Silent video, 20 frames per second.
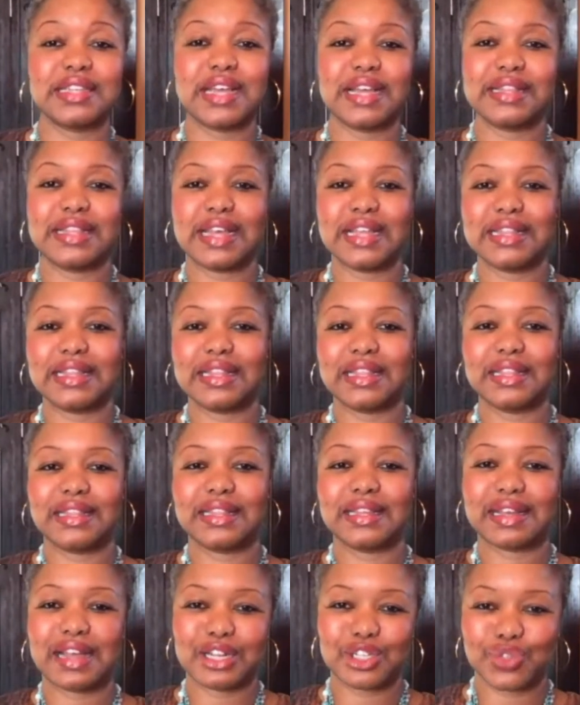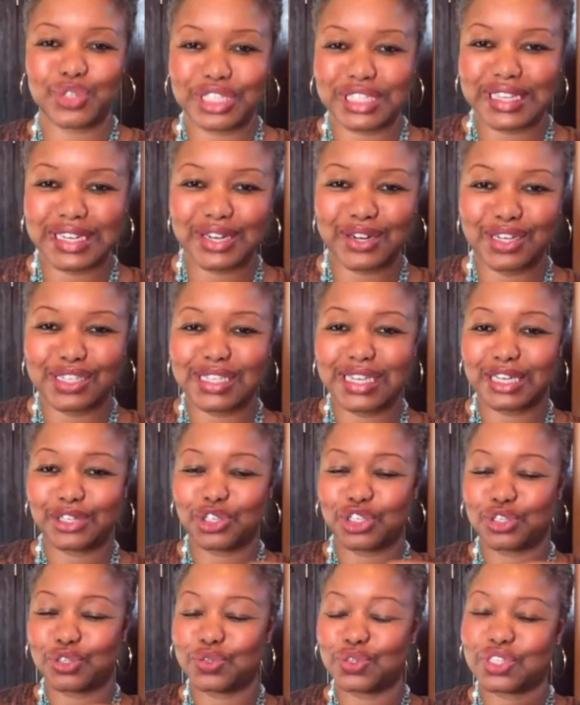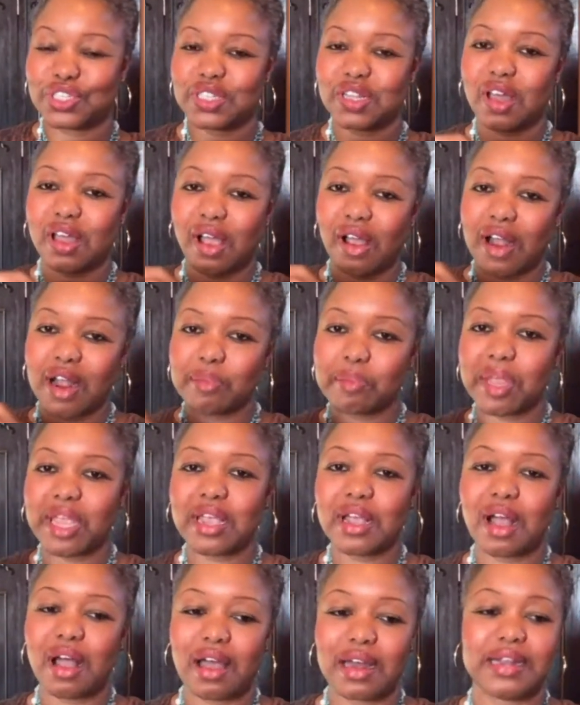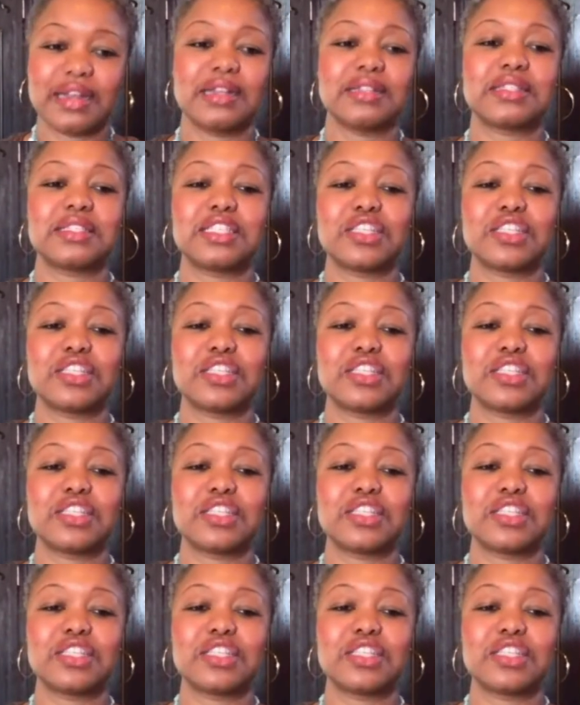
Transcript: and then the country singer is introduced to the R&B audience.